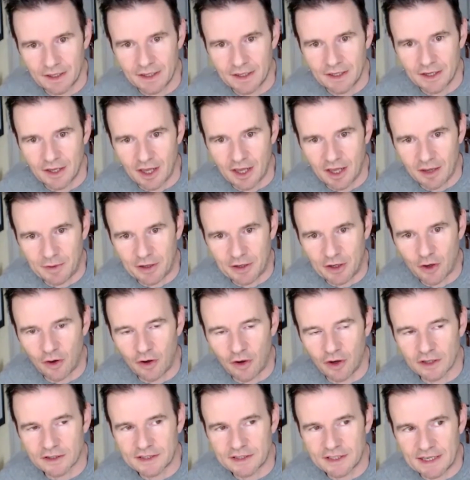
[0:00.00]
I've been
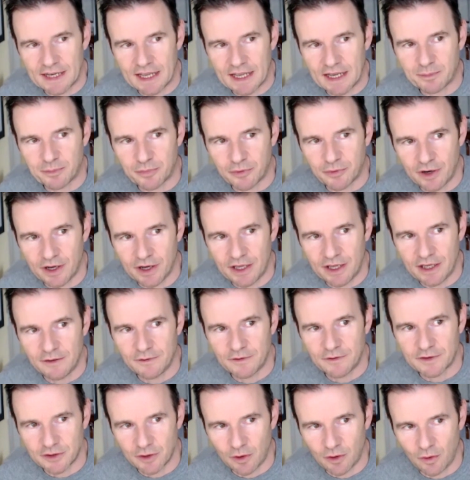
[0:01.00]
called to let
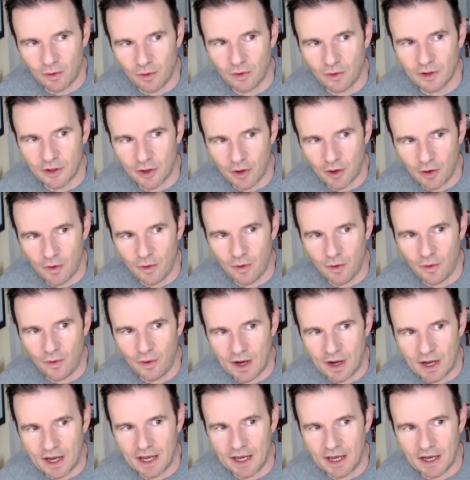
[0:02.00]
Brave Soul go.
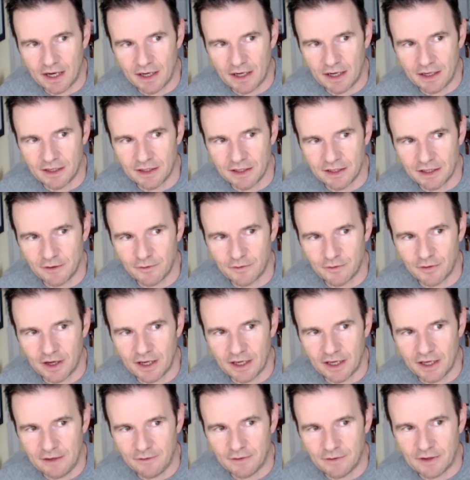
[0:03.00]
And if I
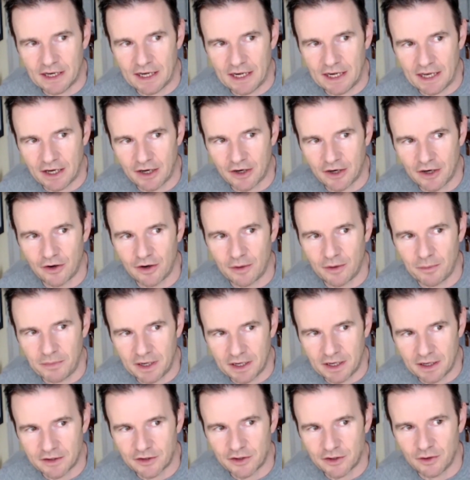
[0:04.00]
even linger a
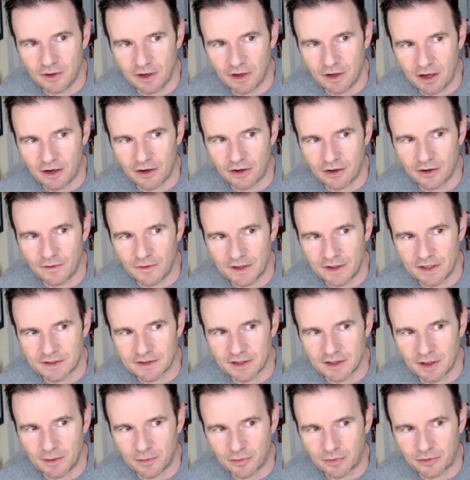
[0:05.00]
minute too longer on
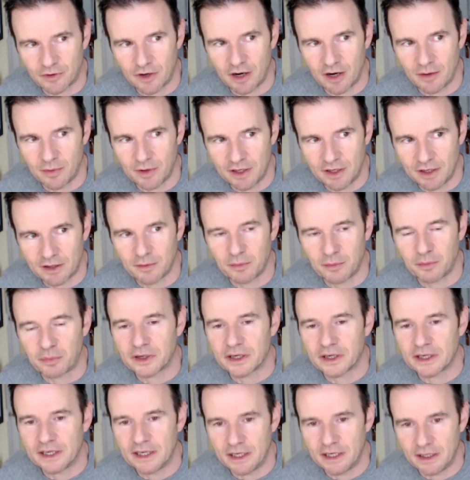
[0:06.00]
this, I'll probably
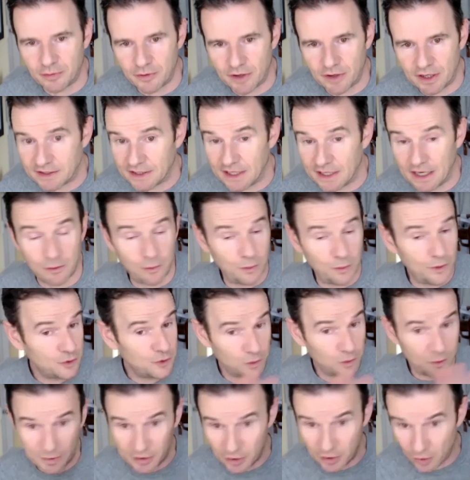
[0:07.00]
completely break down, which
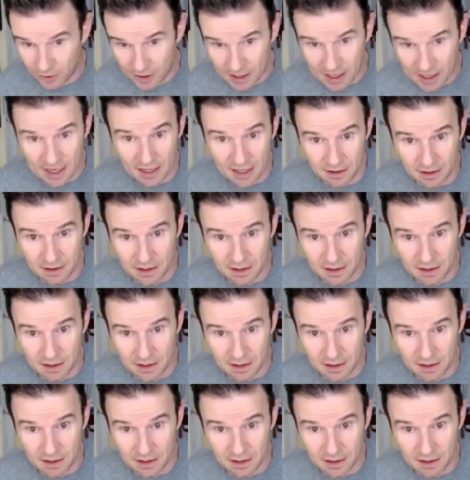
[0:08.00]
would be okay.